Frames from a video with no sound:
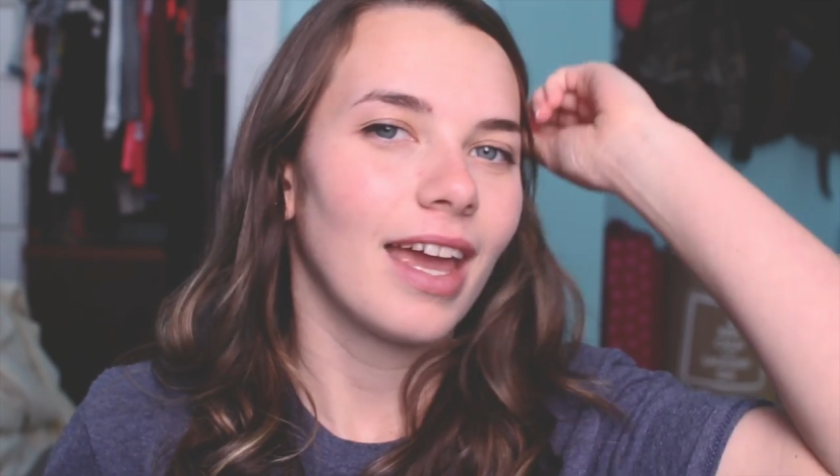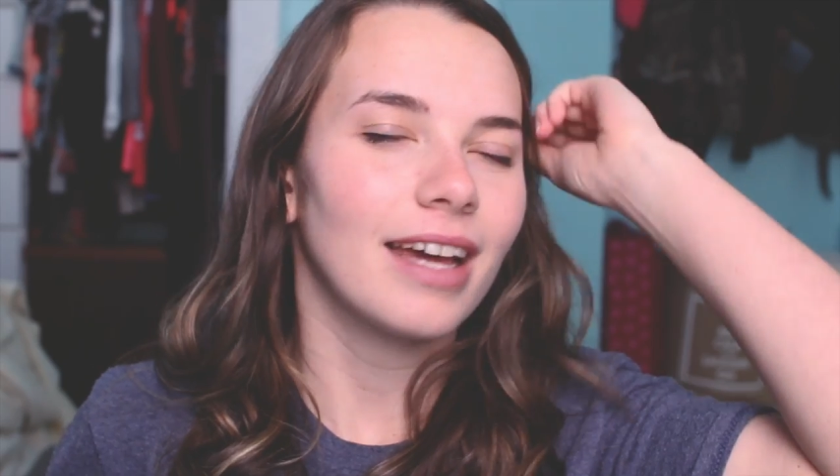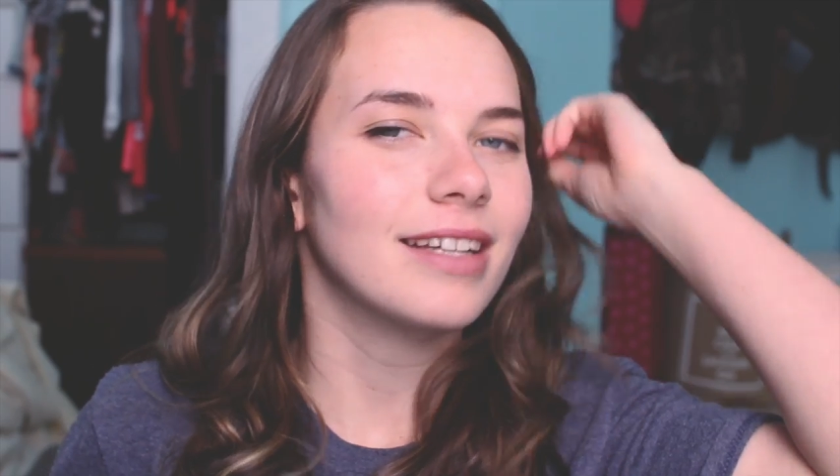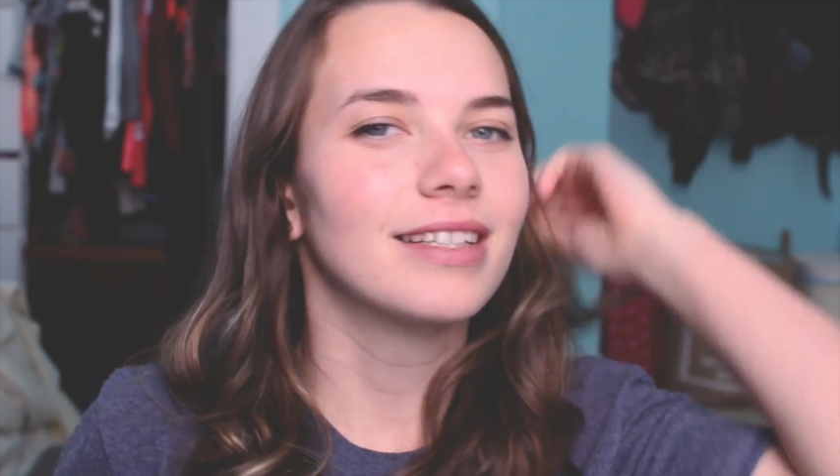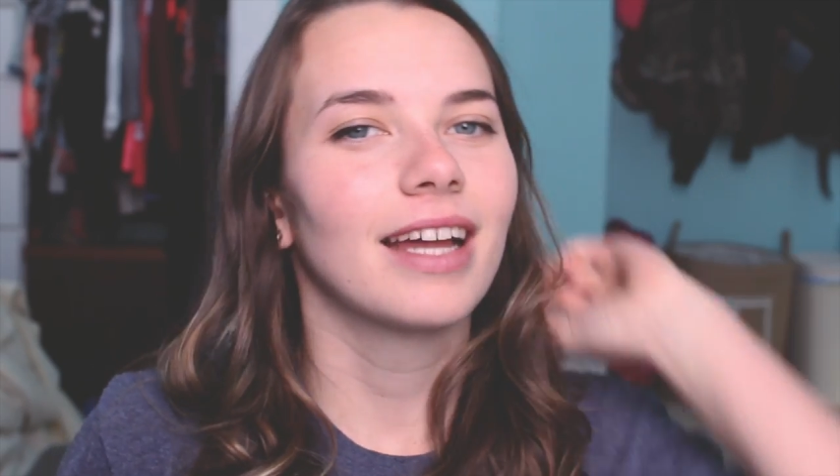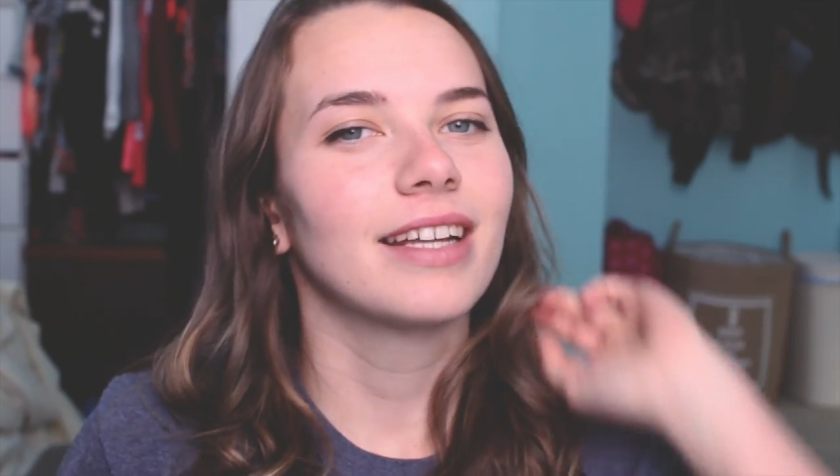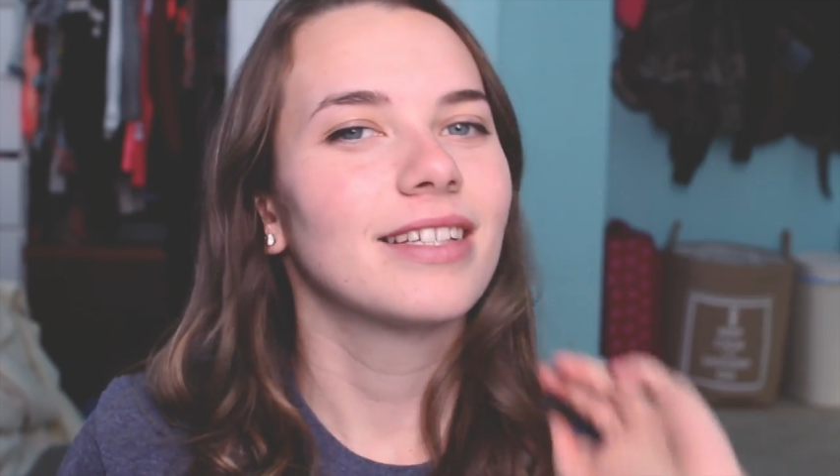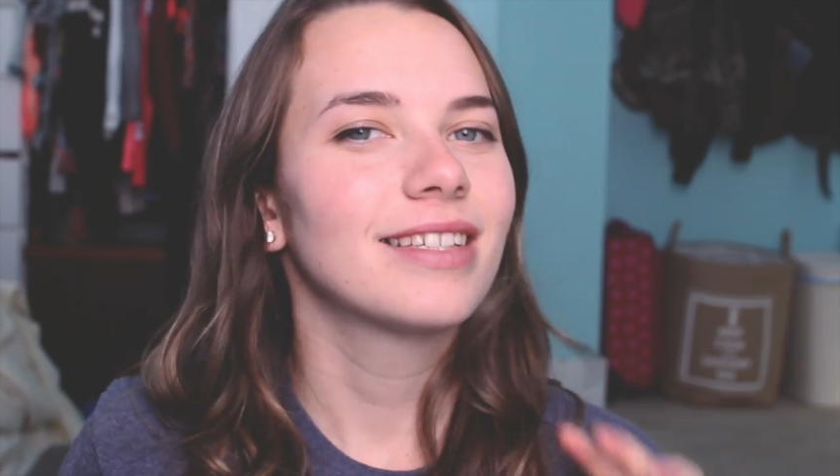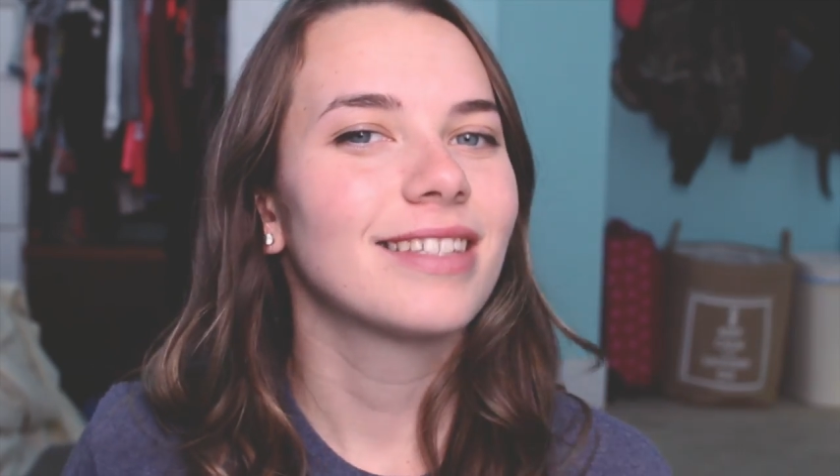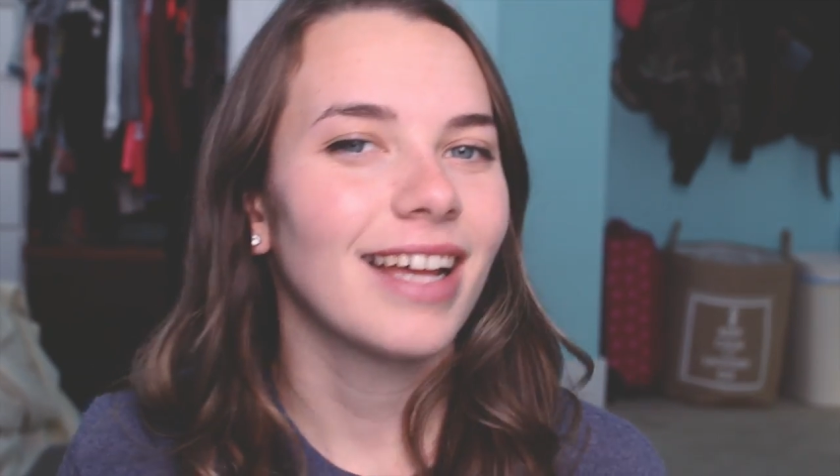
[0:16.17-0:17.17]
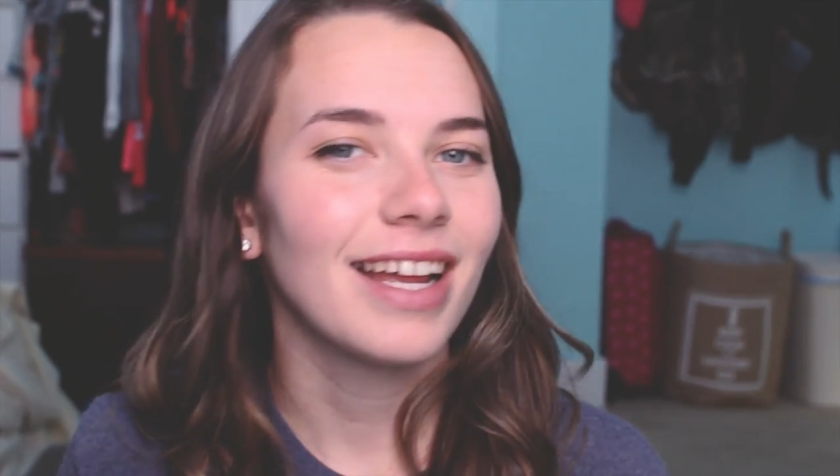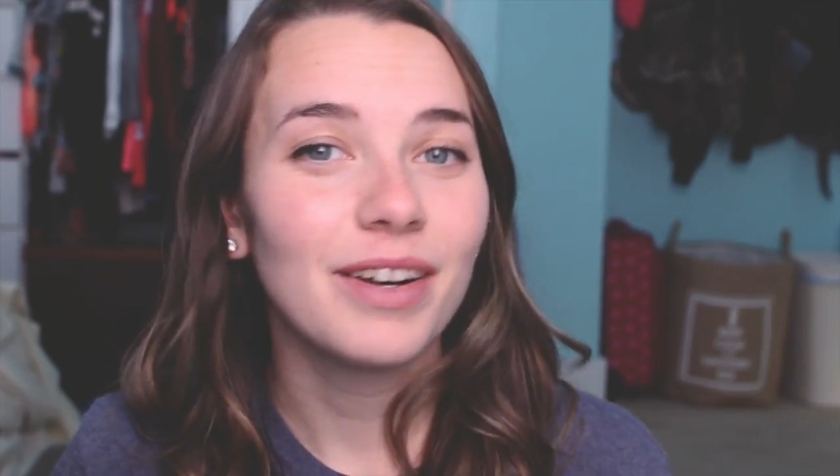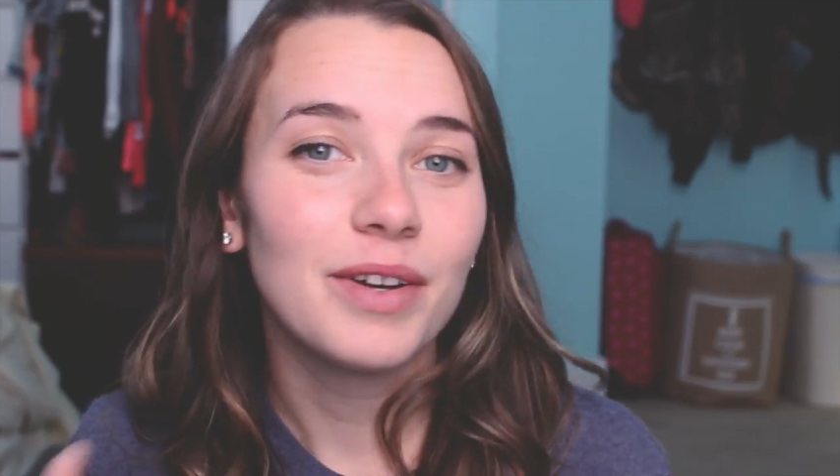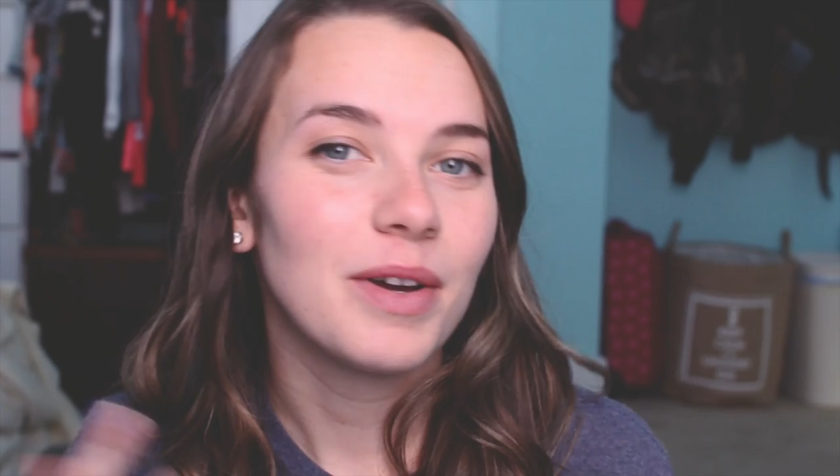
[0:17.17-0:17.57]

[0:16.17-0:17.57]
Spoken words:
and I don't know,